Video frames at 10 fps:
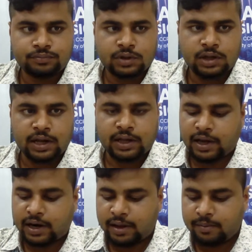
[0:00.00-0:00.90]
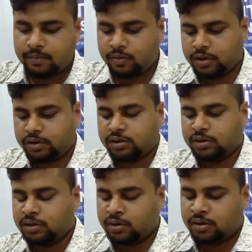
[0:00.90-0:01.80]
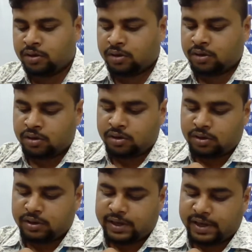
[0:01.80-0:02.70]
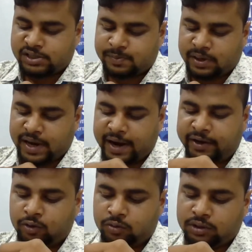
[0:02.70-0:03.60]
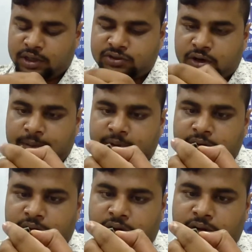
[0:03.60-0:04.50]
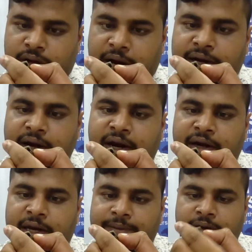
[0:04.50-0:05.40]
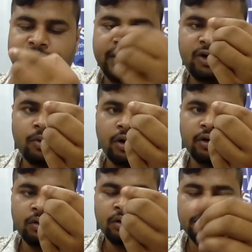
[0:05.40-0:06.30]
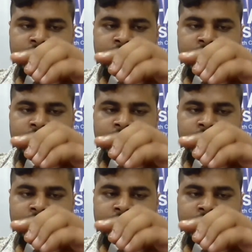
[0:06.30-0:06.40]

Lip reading: Like here I am with ESP82, sorry, I mean 8985 V2 module,